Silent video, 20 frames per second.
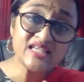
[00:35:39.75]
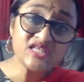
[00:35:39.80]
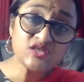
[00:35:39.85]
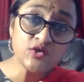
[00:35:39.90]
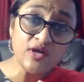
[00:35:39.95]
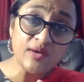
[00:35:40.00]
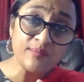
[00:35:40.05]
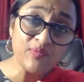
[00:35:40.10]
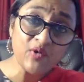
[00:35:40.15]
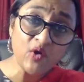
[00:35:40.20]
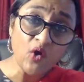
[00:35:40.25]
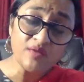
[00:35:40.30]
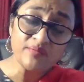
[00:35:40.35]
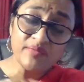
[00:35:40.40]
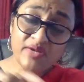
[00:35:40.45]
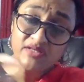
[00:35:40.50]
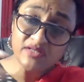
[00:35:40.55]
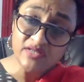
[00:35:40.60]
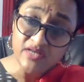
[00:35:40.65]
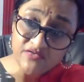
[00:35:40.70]
to
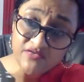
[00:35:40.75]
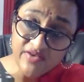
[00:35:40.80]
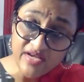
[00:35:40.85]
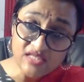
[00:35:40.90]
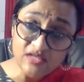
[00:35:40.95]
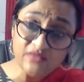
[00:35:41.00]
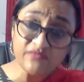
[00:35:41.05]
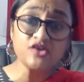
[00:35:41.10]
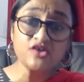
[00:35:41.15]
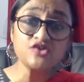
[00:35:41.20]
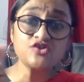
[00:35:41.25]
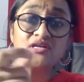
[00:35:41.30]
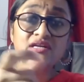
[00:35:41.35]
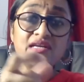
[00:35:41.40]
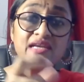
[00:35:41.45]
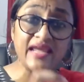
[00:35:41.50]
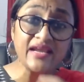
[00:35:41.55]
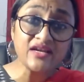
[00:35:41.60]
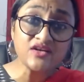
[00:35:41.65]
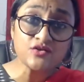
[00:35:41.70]
employment and reservation
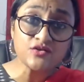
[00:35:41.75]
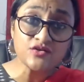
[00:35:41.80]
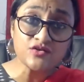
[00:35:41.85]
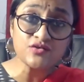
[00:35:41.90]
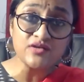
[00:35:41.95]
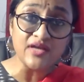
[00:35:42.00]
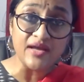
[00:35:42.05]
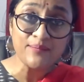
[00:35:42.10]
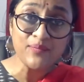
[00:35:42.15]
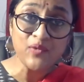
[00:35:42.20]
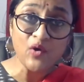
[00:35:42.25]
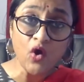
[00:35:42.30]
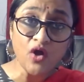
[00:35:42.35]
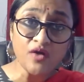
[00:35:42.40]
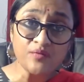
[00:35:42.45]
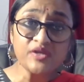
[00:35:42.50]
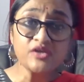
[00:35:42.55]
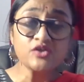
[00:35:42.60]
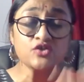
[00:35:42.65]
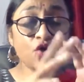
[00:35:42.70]
linked to
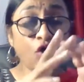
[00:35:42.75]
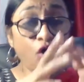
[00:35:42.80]
employment,